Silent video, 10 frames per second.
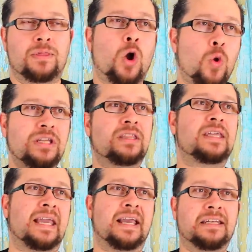The only
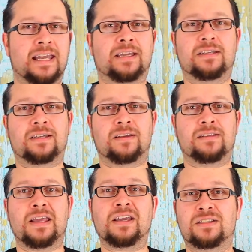thing
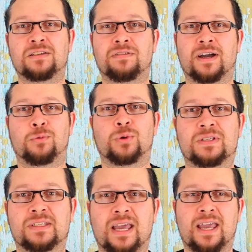negative I
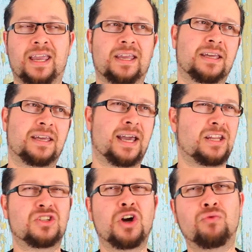would say, and
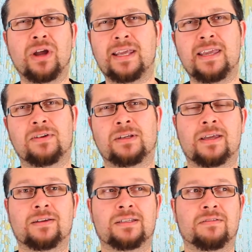there's not really even a
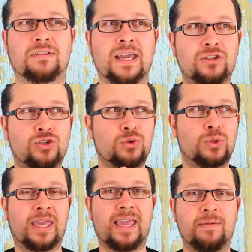negative, they do
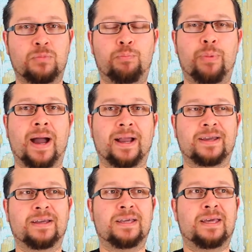keep back
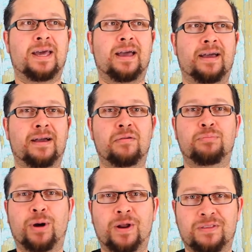
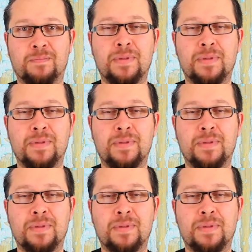part of the